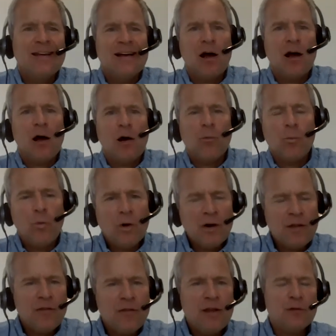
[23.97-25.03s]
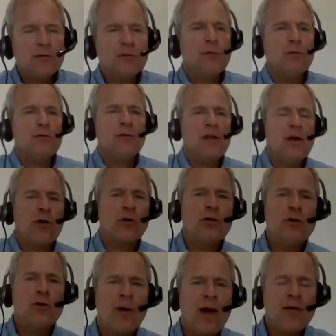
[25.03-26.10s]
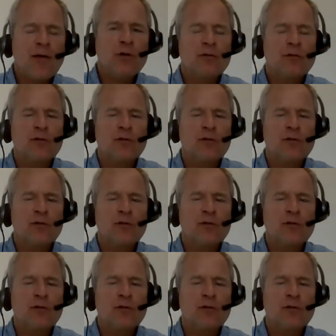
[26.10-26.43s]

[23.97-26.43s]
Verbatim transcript: Uh, one of the issues here, you're having